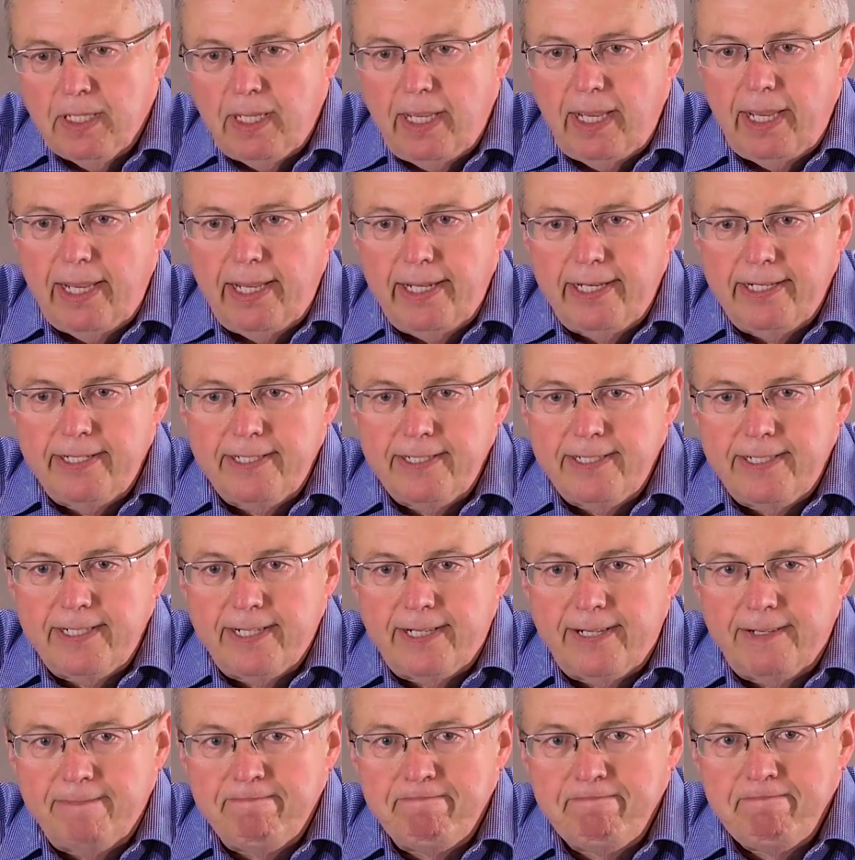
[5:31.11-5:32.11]
And
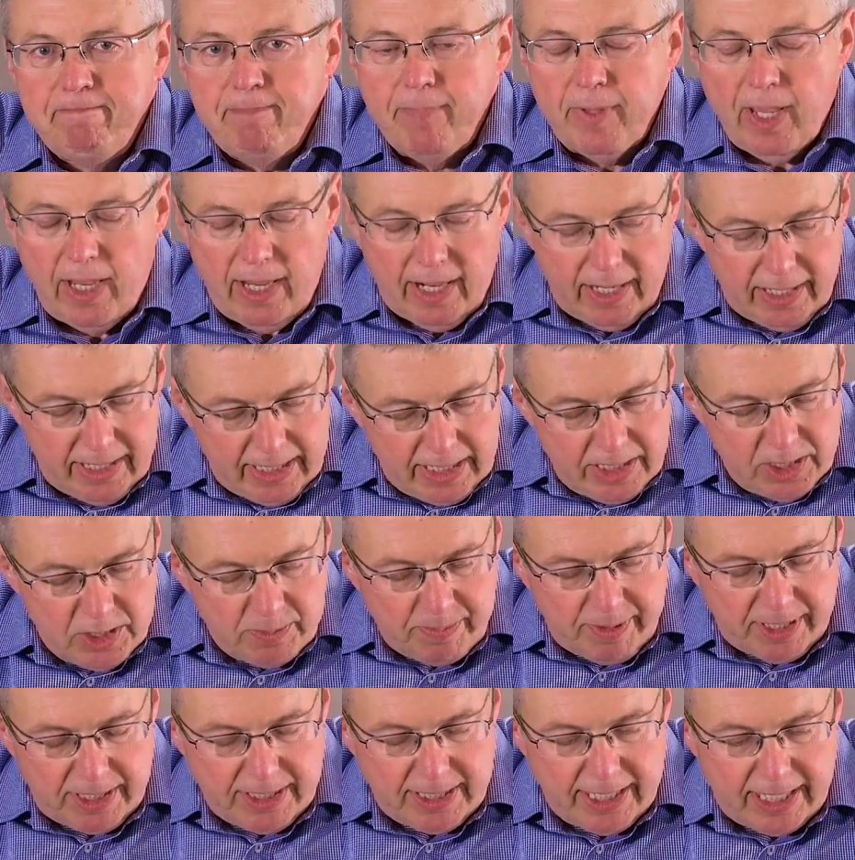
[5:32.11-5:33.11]
he
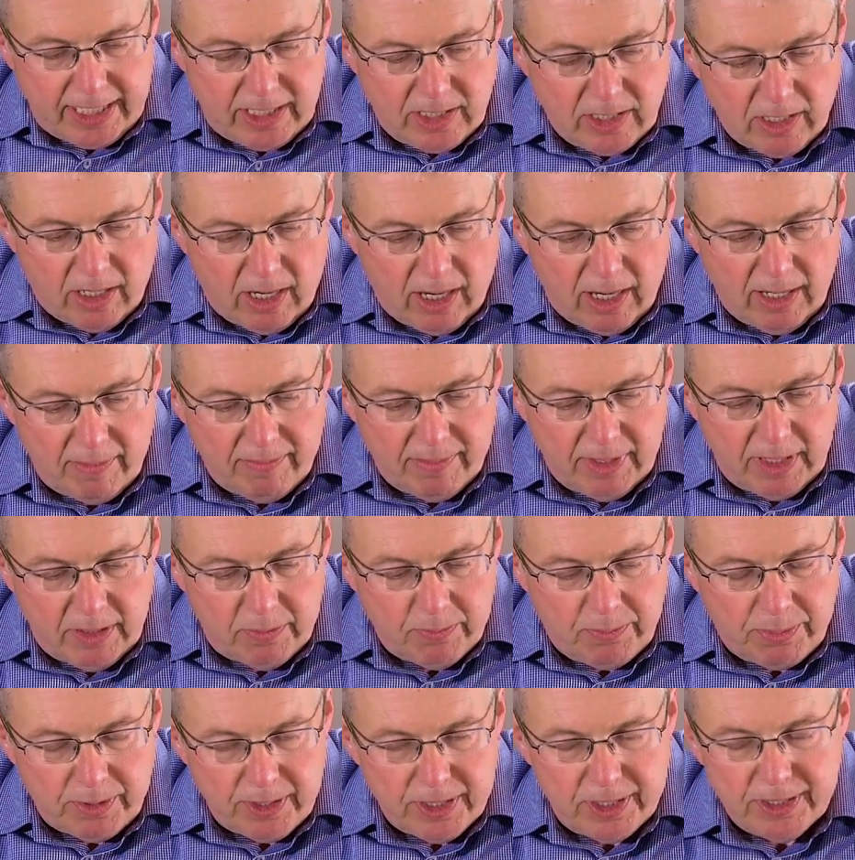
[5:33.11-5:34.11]
spent that time
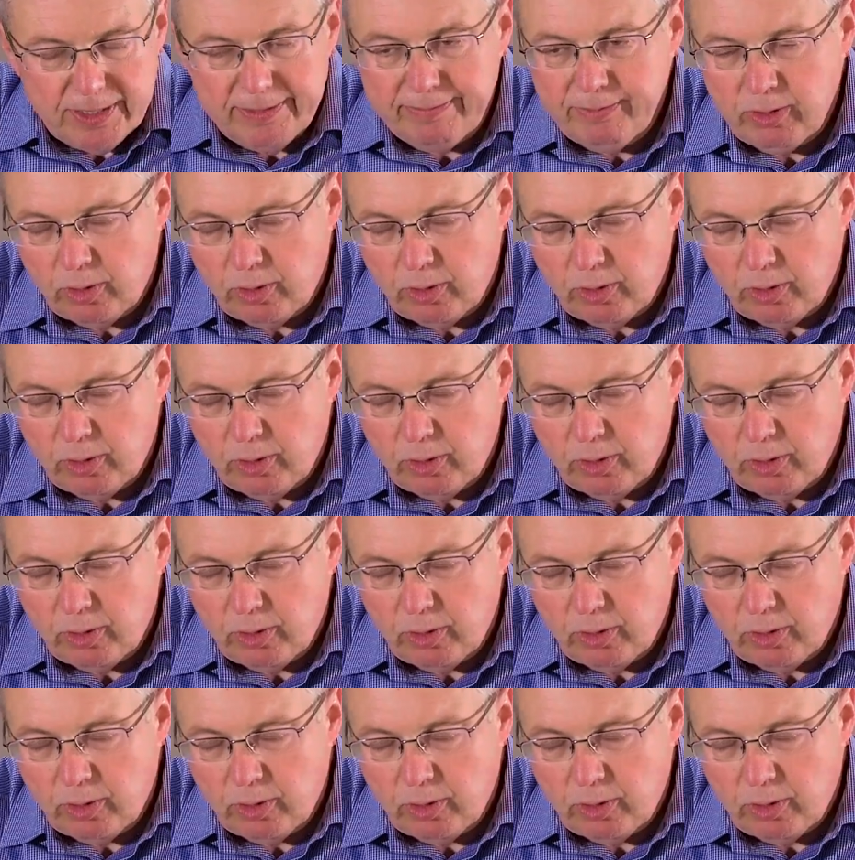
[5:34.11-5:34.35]
in prison.